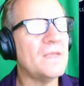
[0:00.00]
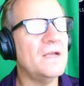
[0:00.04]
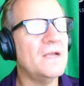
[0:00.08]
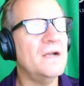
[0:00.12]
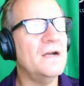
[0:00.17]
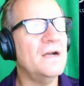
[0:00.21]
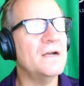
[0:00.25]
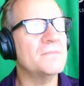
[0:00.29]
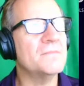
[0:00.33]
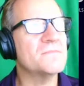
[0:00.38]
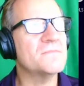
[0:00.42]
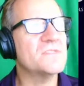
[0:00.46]

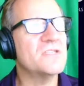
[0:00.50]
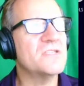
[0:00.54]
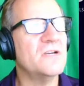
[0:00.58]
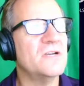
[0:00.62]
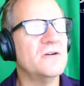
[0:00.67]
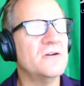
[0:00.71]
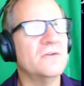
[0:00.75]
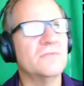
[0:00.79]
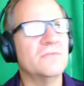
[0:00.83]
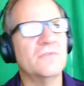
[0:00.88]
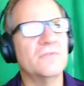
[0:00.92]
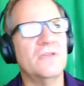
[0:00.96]

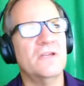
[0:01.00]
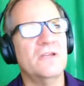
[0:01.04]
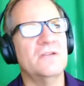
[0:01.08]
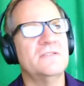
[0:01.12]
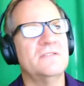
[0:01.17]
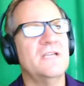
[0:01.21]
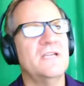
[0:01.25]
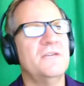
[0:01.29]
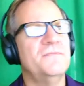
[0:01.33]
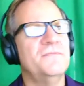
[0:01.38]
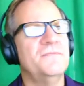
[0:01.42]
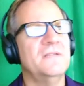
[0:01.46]
So,
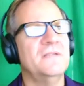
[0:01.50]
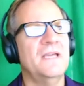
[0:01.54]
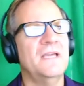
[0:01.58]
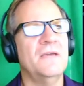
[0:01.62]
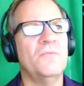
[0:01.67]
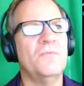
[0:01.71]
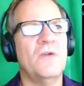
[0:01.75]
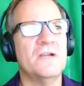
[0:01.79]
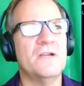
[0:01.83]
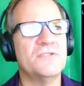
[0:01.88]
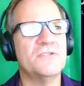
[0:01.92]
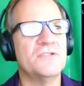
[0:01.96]
definitely
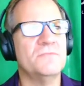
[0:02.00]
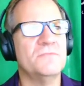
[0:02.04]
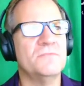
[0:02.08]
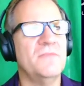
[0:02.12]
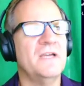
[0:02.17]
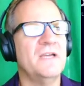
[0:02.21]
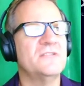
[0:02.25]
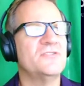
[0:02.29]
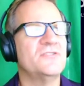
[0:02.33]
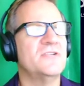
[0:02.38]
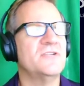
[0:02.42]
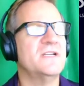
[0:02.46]
watch your
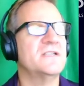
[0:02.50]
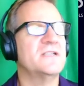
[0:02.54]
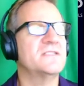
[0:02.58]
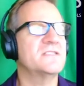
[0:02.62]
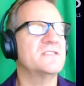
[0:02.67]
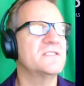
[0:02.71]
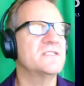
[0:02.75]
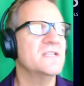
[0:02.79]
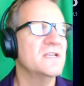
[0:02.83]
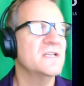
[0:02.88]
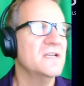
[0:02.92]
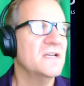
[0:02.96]

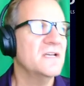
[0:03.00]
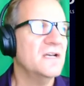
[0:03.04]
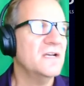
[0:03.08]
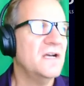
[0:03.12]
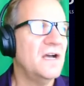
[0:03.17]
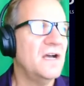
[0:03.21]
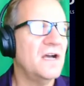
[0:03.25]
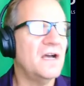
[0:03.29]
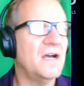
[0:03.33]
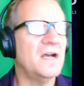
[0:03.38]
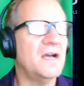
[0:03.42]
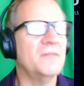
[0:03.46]
metrics.
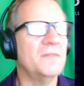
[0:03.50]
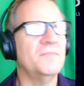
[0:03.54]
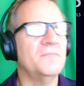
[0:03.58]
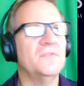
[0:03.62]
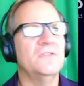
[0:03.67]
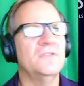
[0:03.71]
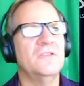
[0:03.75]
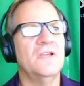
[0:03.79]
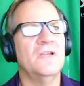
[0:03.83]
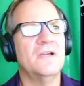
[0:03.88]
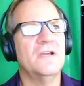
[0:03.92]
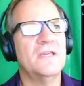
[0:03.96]

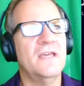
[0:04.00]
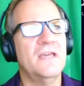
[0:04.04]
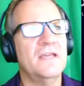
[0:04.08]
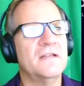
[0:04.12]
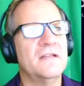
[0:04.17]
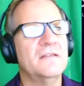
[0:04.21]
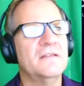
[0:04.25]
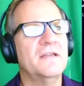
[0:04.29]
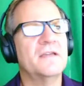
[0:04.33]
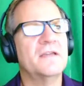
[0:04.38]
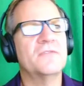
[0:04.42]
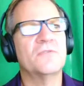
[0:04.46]
Look
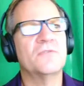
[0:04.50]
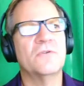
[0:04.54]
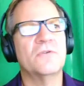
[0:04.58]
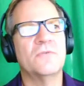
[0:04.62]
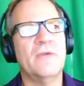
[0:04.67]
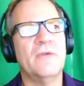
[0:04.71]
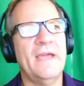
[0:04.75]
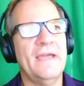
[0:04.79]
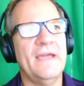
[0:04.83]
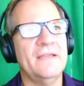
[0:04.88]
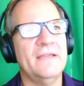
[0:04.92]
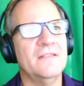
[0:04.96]
at click-through
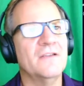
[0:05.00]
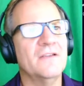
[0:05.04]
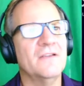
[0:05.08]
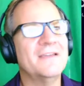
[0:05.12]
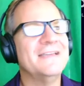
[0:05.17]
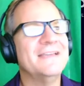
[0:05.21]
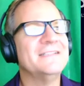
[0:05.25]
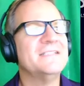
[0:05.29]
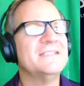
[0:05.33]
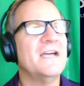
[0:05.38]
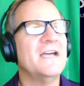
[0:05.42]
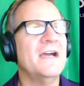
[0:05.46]
rate, look
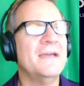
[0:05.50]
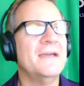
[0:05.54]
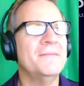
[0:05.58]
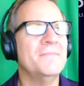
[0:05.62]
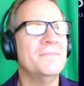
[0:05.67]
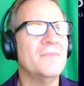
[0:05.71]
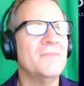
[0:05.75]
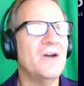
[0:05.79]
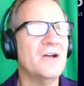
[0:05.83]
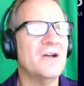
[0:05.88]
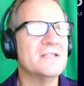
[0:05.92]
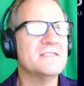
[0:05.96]
at
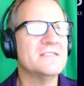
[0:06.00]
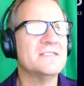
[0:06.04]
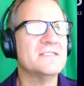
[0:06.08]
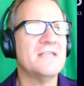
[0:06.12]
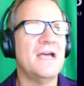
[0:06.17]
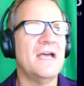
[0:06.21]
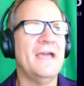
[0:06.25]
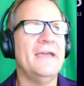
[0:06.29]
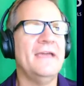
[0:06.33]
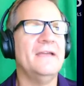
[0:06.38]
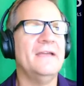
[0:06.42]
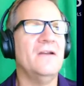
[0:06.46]
time on
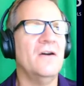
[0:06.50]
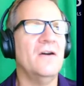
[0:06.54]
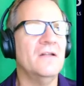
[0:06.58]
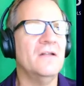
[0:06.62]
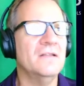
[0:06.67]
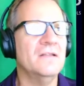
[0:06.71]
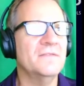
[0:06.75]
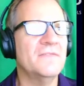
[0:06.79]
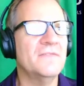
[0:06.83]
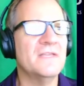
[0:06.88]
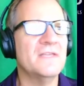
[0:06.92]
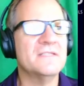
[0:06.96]
site.
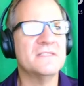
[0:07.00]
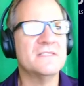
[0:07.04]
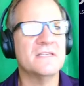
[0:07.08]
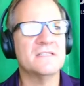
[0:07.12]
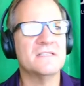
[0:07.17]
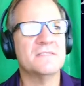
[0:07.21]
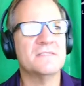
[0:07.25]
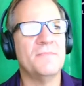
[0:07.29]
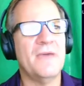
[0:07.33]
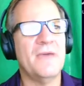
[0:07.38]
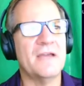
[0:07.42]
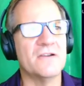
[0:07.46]
All of these
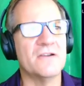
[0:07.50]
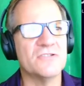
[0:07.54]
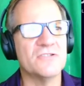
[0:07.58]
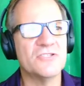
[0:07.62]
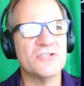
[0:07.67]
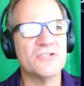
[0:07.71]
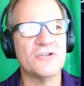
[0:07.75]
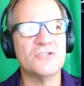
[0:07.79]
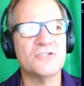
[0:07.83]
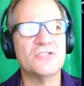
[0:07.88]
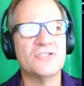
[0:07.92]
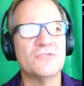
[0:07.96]
things matter.
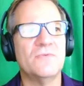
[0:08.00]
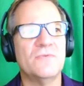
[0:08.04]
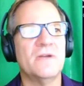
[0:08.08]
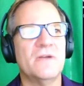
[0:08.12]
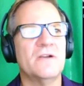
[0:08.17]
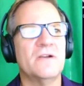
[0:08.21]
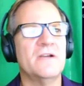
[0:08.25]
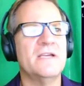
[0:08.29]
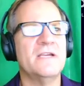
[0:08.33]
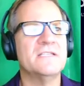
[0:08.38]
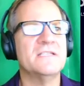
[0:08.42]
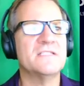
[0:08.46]
Search
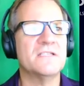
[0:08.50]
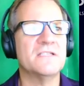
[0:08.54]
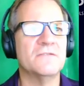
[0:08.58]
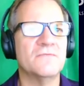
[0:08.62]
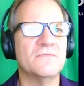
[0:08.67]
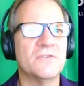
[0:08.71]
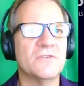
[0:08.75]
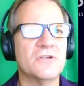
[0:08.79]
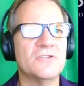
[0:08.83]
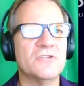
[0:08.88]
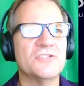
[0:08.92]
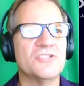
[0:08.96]
queries,
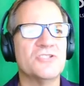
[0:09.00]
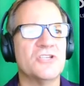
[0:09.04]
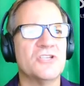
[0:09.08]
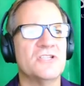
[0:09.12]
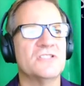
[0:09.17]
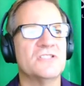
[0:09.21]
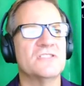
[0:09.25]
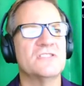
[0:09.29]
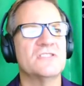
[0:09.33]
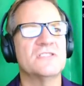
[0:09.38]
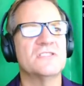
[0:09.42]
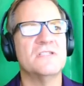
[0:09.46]

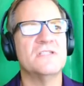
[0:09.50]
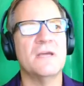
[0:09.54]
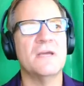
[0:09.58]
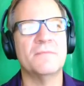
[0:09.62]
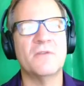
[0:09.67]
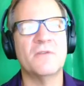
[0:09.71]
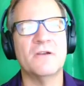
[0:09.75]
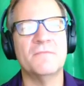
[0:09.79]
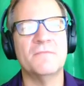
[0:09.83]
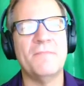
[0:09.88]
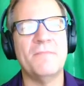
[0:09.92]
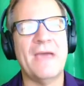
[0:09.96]
conversions,
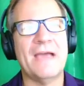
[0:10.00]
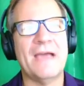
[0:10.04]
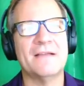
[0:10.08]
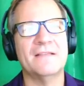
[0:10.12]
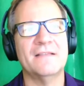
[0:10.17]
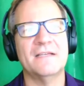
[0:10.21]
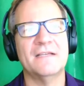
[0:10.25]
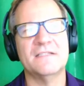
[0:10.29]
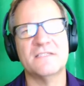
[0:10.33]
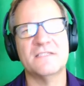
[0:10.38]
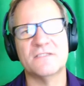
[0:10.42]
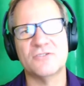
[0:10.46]
number of
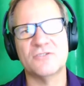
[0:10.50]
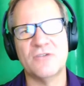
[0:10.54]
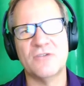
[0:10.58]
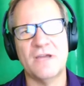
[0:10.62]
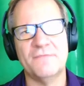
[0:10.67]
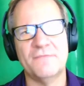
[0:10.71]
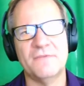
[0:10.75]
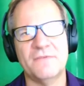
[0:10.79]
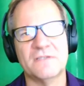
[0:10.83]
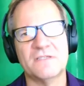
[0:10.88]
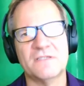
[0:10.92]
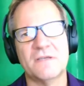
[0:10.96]
backlinks that
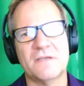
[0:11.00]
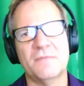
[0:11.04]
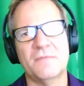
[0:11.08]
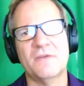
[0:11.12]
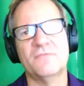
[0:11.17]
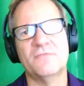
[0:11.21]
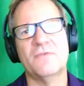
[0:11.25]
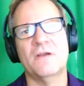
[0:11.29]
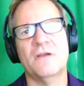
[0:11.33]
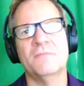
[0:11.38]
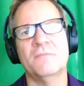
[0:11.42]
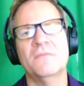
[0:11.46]
traffic's coming
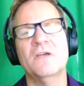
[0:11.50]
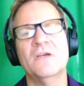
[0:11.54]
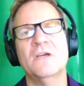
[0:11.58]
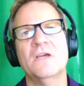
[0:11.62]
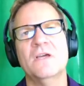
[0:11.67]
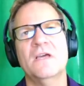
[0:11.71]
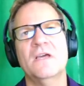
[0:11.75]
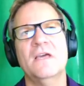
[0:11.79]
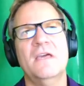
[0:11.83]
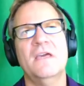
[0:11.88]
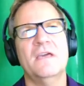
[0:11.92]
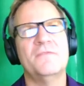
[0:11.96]
from.
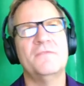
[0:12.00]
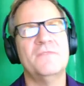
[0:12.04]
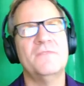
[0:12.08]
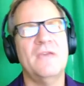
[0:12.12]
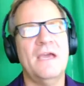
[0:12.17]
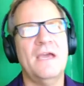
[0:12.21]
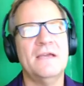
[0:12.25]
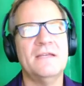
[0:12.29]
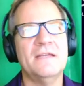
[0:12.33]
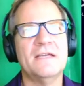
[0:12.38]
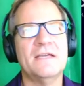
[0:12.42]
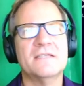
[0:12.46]
If
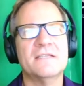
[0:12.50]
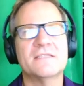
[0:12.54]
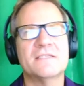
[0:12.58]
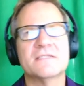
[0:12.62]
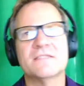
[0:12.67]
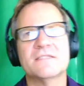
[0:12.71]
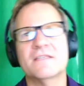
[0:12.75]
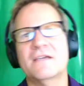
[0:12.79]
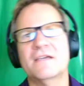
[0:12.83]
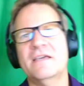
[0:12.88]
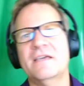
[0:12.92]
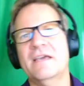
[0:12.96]
Yandex
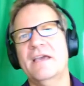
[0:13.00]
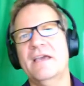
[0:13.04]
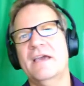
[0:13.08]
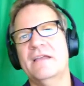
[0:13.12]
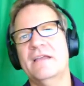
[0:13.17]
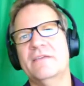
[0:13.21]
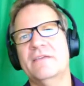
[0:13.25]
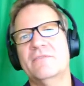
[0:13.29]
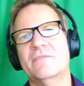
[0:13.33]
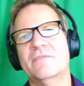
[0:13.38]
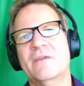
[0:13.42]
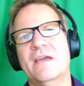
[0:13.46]
is looking at
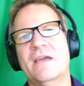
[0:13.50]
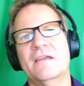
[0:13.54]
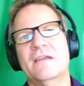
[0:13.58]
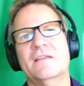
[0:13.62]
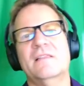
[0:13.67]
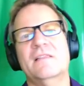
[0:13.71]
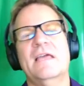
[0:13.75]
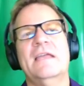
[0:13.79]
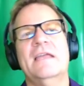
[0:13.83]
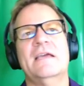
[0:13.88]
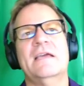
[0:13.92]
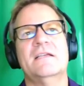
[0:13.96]
it through
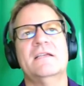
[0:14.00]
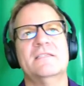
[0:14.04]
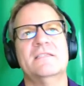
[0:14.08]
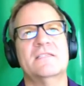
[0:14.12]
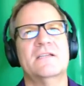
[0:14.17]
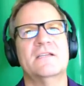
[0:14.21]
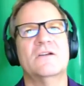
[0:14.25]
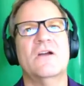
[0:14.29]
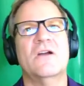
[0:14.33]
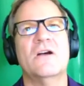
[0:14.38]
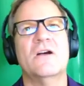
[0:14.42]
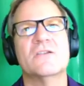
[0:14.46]
analytics,
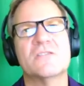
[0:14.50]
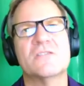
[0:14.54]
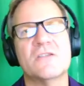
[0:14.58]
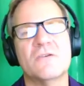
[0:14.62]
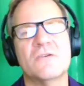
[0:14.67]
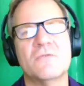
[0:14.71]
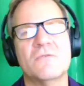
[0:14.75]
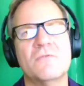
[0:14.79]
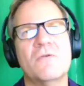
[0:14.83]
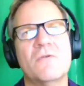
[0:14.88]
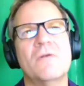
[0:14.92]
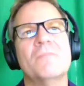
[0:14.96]
they're
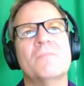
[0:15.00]
also